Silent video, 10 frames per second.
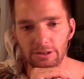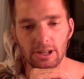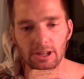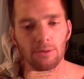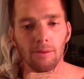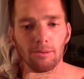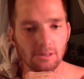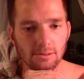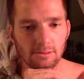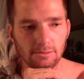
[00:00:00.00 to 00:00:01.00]
kid rebels.
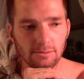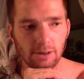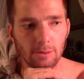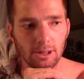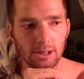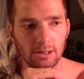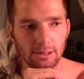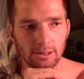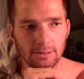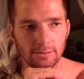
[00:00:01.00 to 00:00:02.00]
Rebel kid.
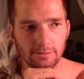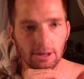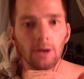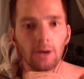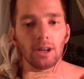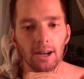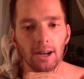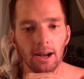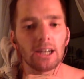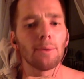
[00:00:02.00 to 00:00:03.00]
I'll work on it.
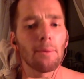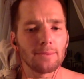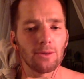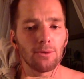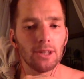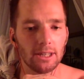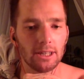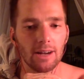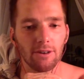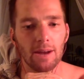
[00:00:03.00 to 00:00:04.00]
I'll come up with something really
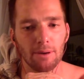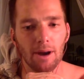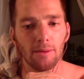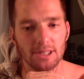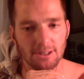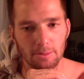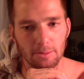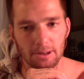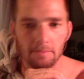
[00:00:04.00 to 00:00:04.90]
clever and probably stupid.